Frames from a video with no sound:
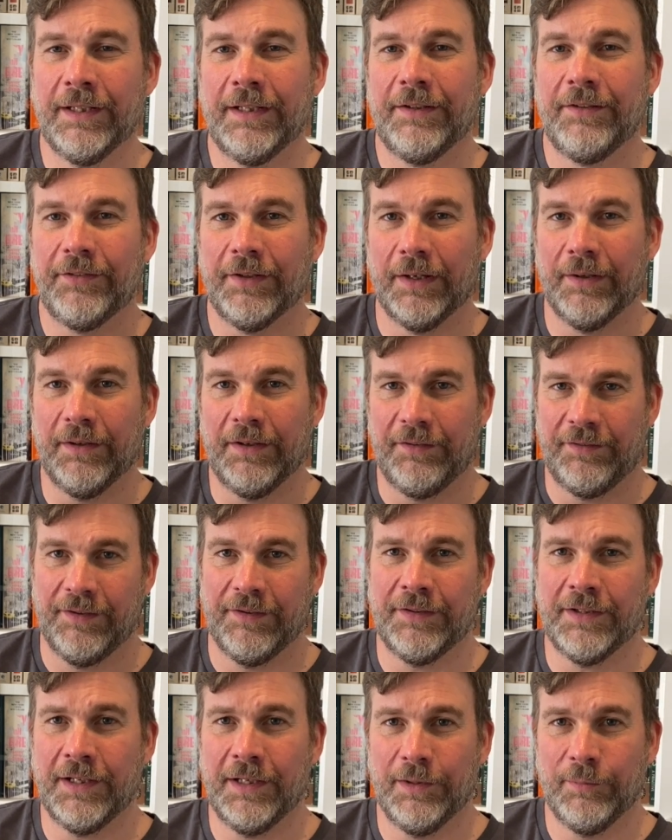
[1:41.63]
So, as the
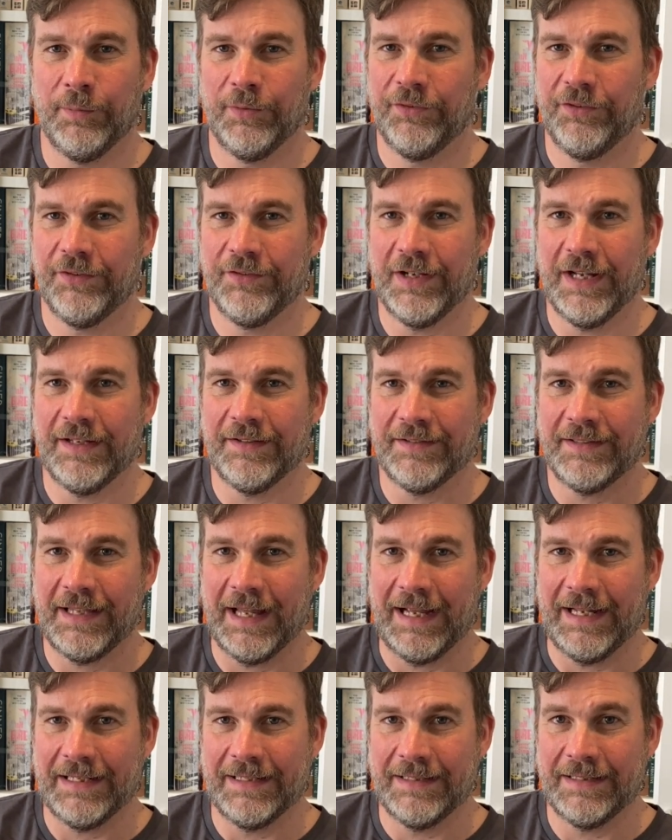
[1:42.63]
title would suggest,
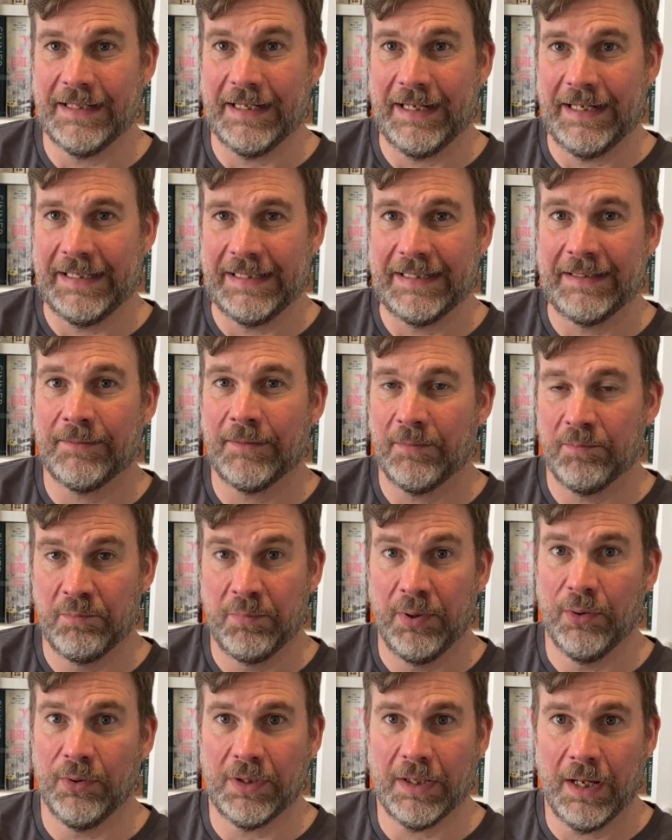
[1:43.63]
that is a
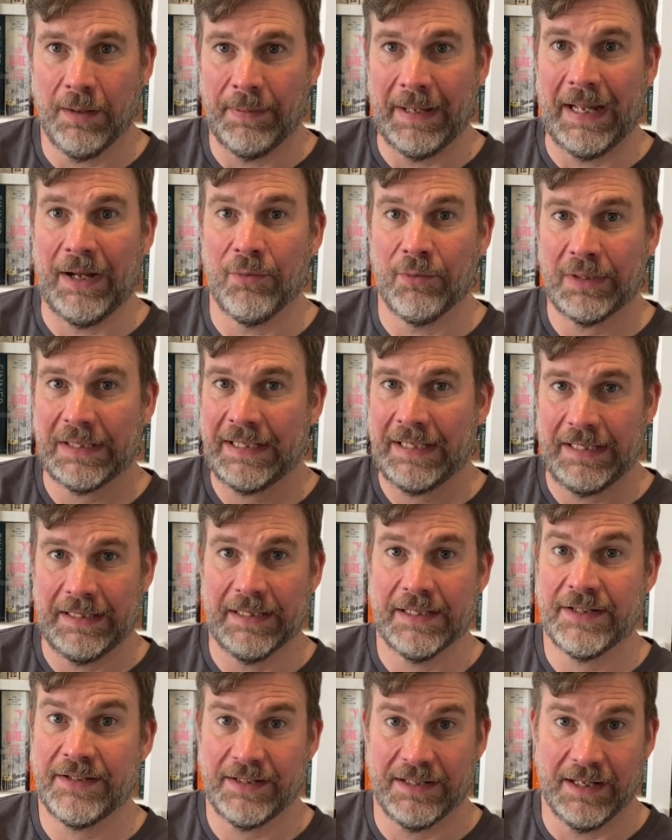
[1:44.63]
book about
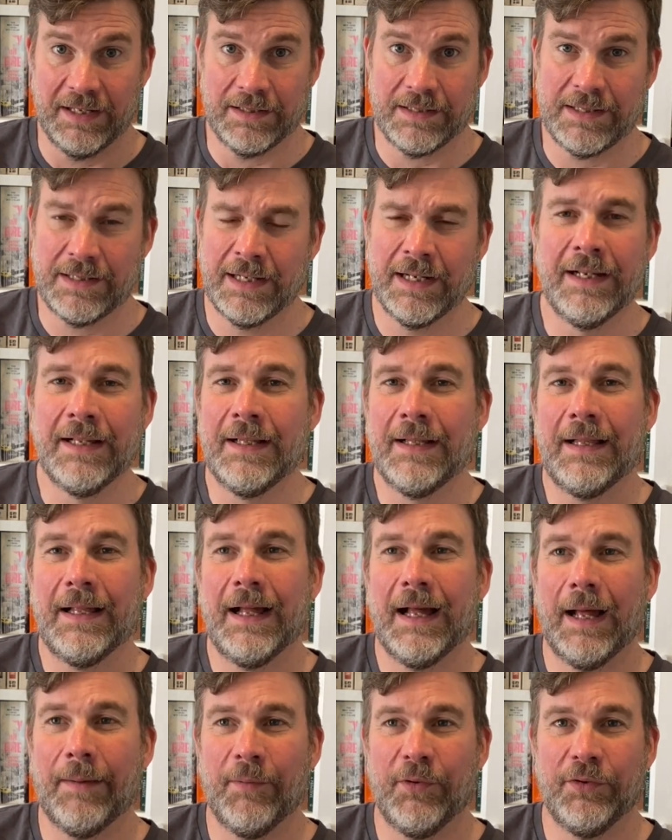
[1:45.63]
killer slugs.
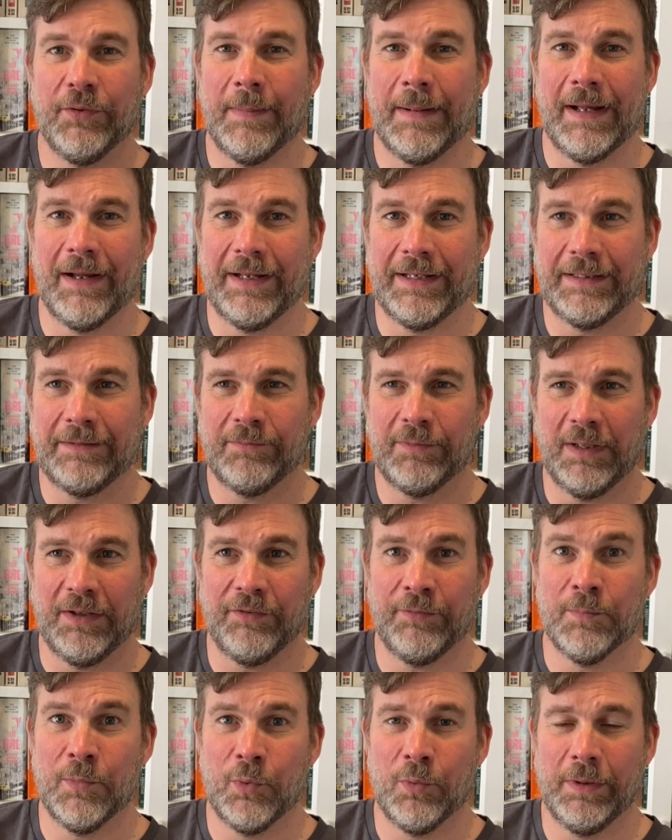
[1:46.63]
It's about a
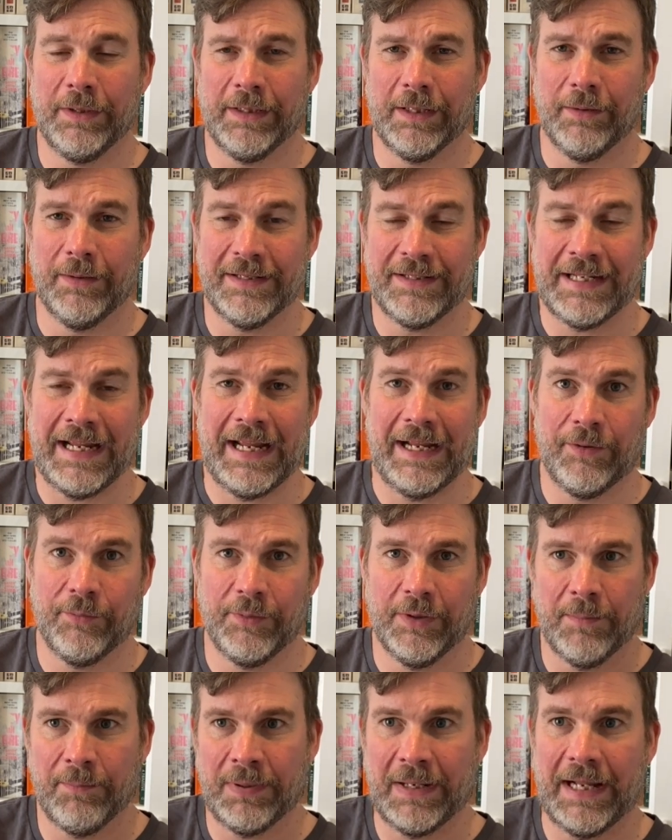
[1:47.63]
small, a
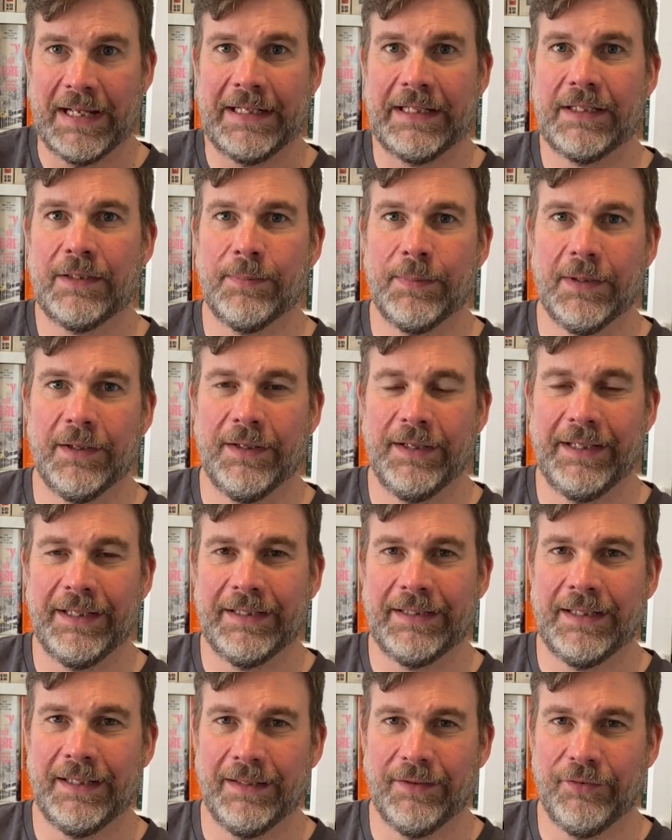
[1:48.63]
town plagued by
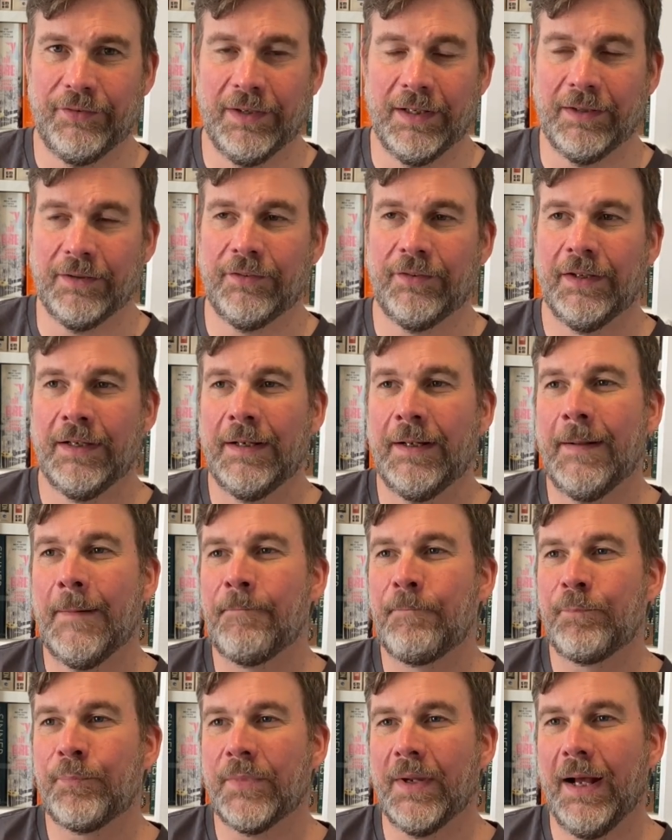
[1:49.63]
killer slugs.
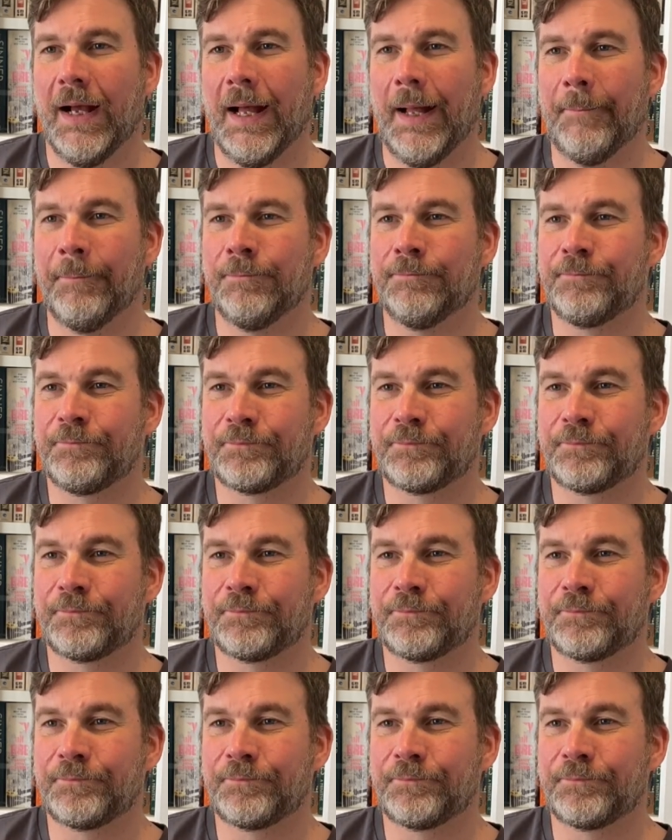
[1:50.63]
And